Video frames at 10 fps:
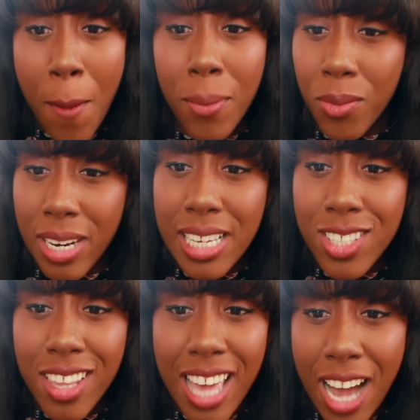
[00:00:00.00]
But when I
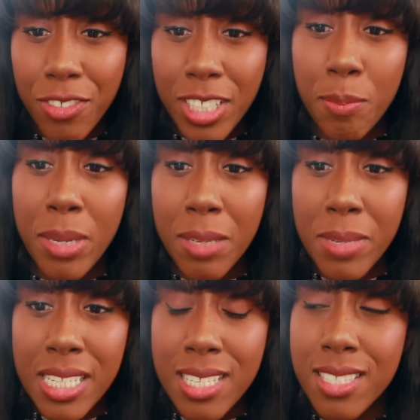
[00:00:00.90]
saw the African
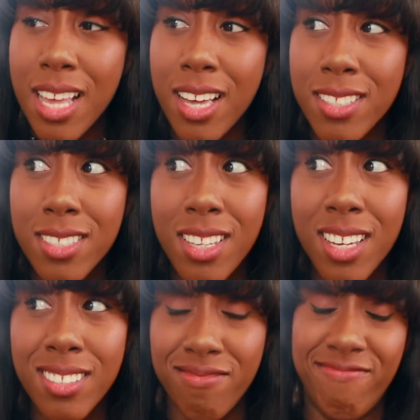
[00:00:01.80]
pygmies, I was just
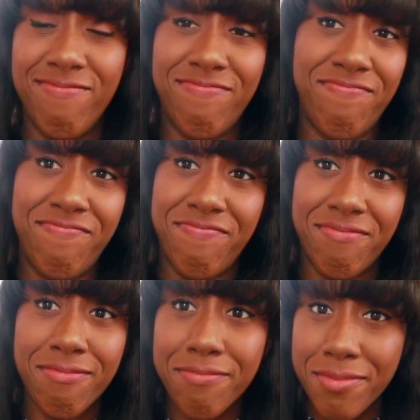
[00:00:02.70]
like,
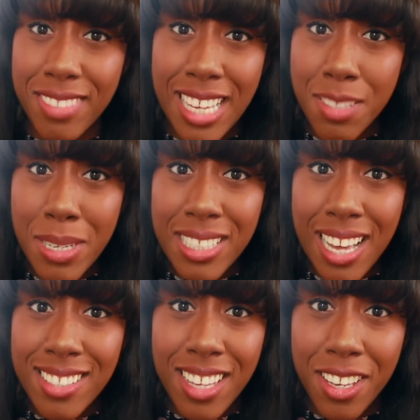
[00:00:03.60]
that's my
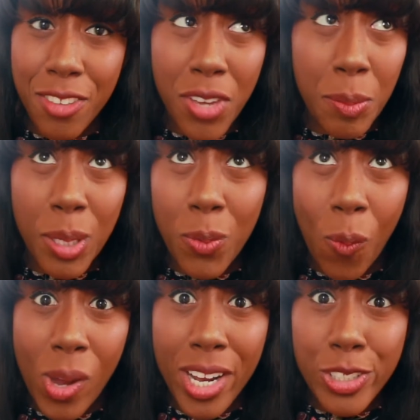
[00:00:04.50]
dad's side of the family,
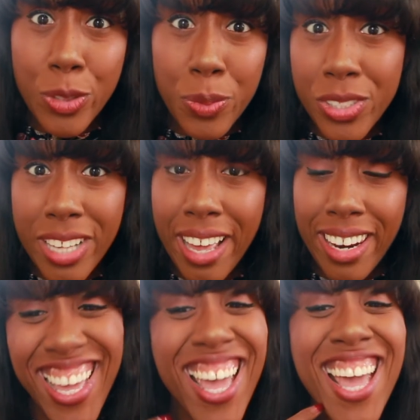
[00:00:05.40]

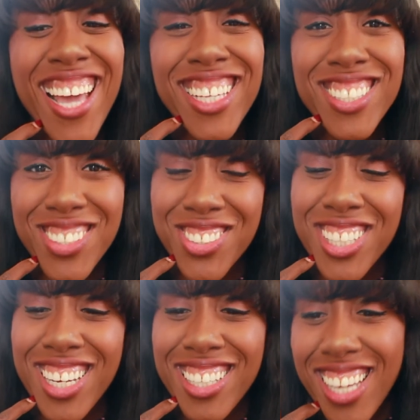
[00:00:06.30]
100%. no
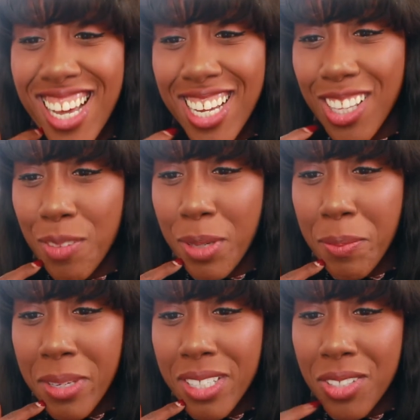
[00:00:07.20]
shade at the
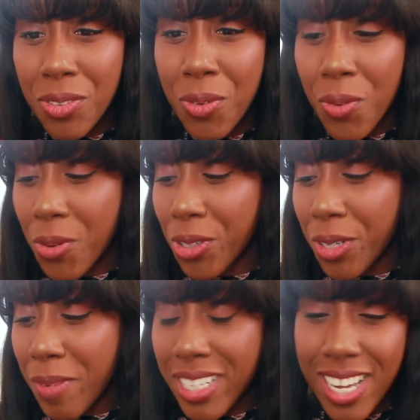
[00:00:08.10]
pygmies
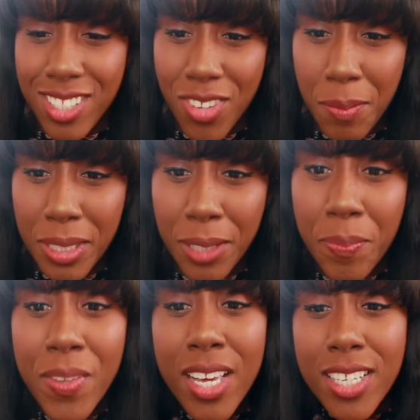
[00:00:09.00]
or my dad's family.
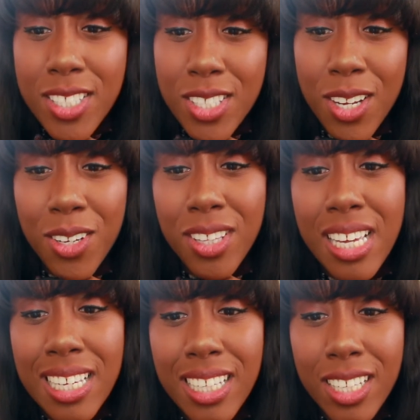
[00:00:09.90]
So
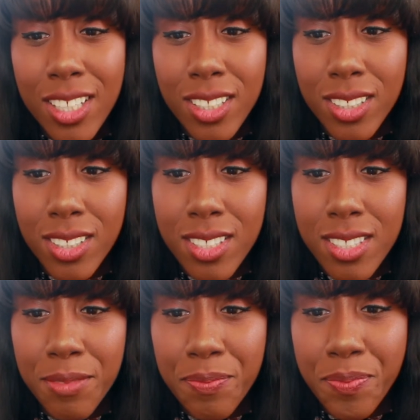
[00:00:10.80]
then it
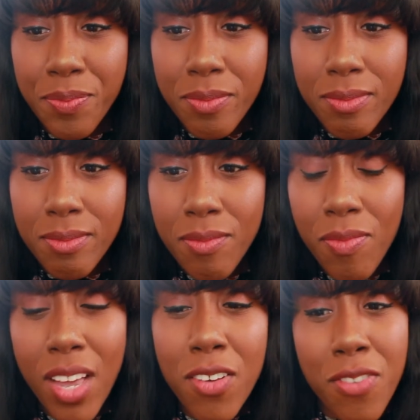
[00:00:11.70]
goes
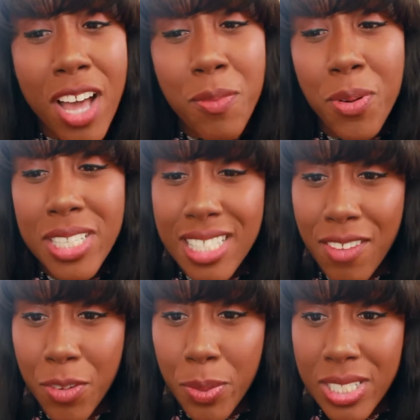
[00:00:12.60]

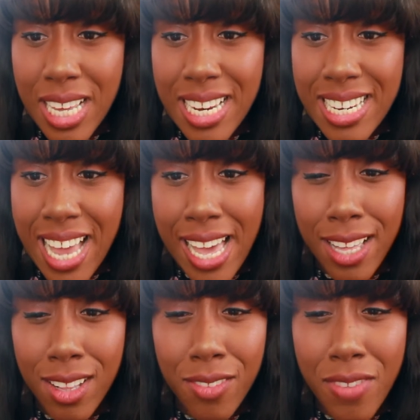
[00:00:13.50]
5.7%
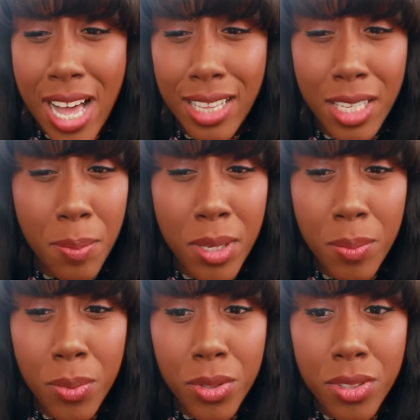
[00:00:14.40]
Nile Valley
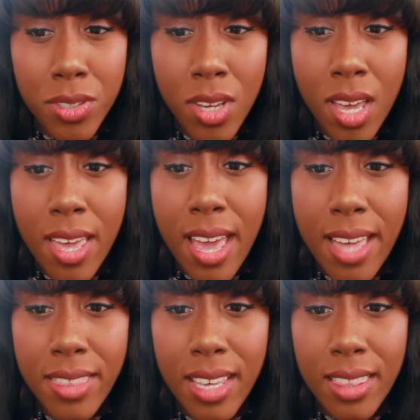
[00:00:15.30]
peoples,
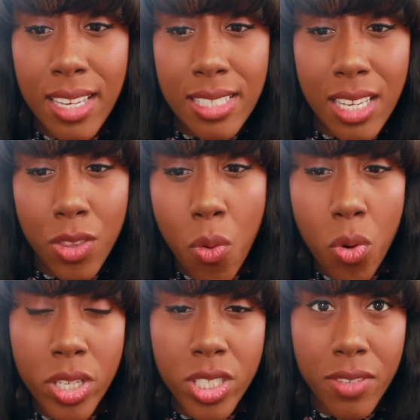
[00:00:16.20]
and then they say the
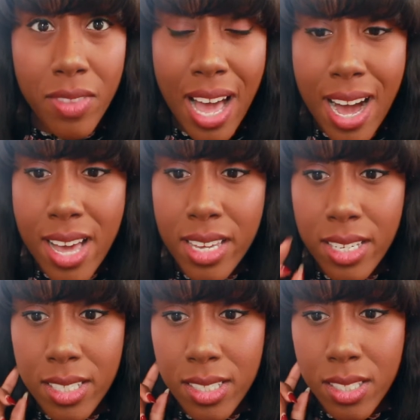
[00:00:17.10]
origin of that
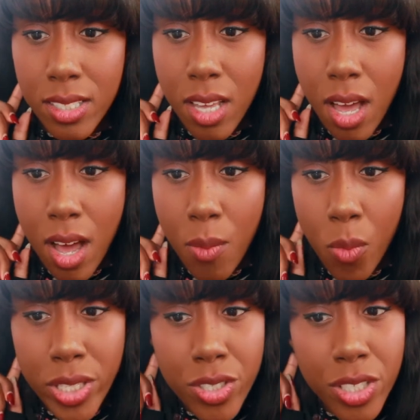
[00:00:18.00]
is um,
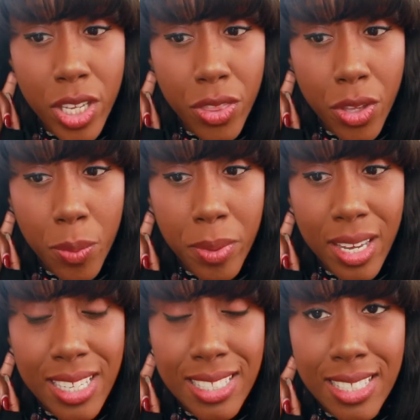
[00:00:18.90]
Western
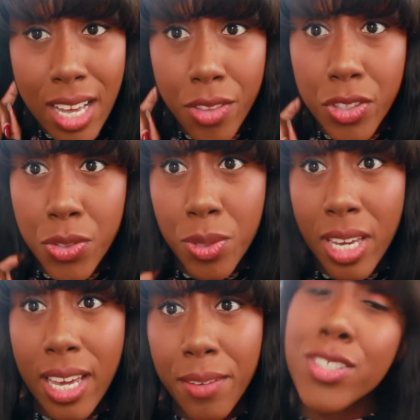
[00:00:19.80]
Ethiopia and South
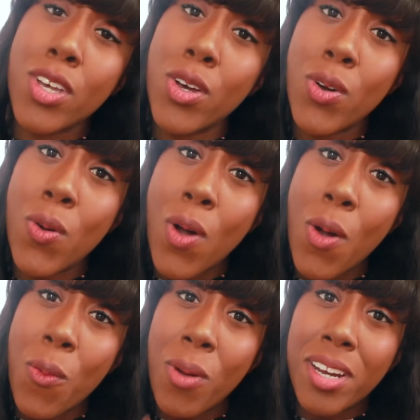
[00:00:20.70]
Sudan.
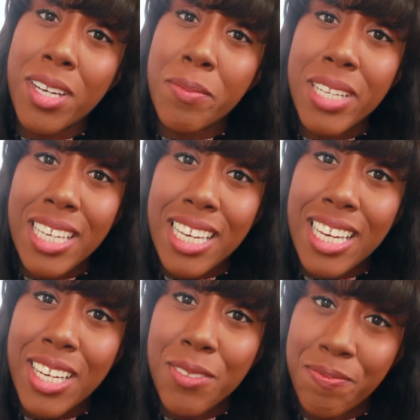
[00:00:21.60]
So what up,
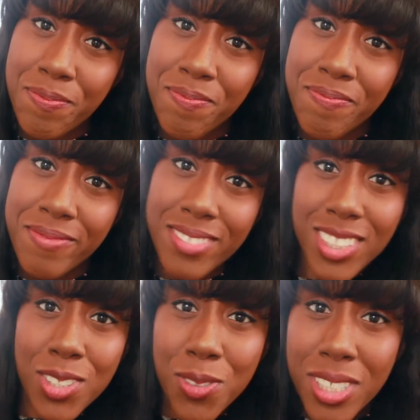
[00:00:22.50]
Nikki?
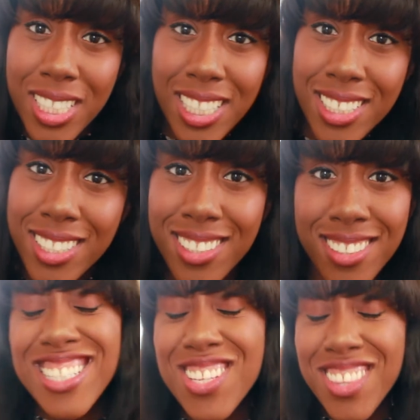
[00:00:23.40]
Sudanese.
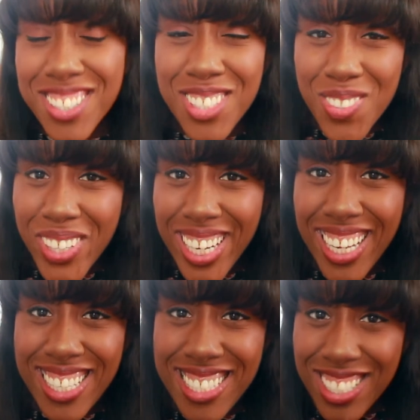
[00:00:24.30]
And so this is where
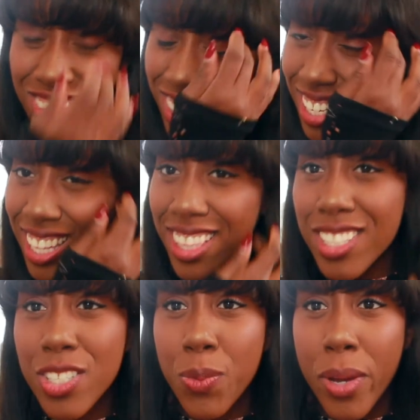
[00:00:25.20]
it gets interesting and
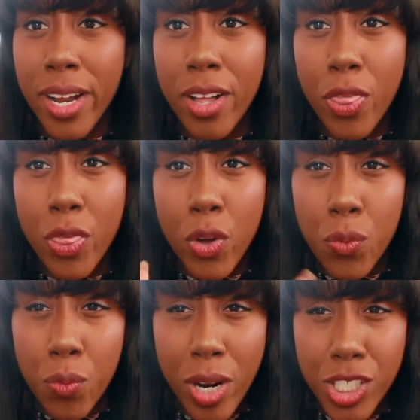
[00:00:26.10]
this is where the
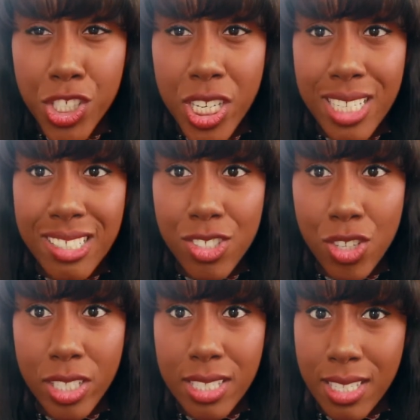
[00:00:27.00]
Russian
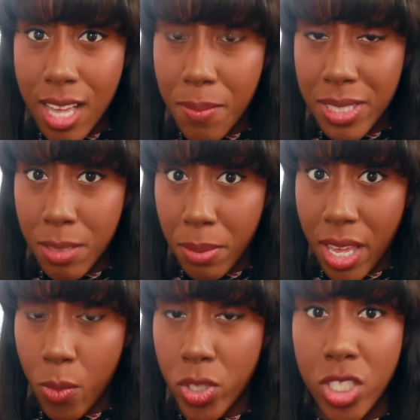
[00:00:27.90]
starts to come into
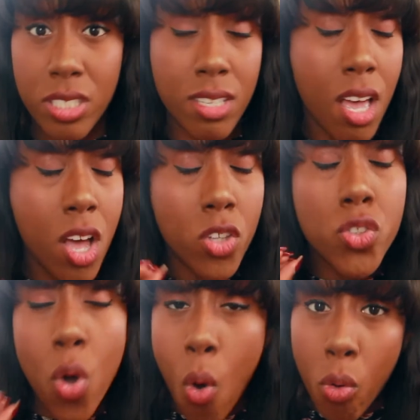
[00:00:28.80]
play, which is
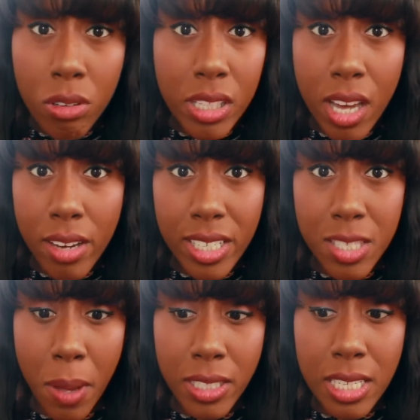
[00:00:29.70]
totally
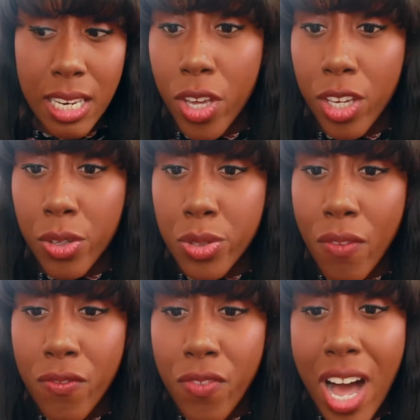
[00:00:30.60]
unexpected. It goes
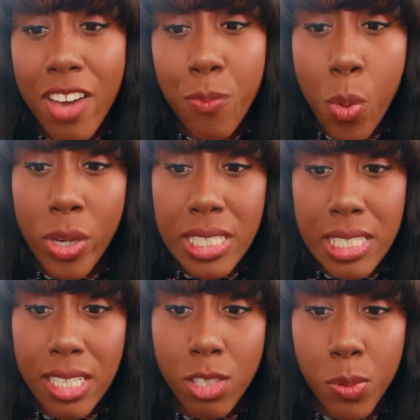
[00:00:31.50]
5.6%
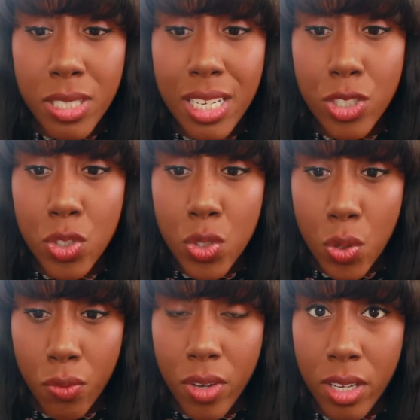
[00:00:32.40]

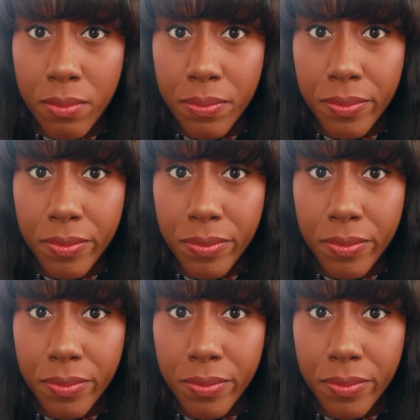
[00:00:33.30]
Tuva.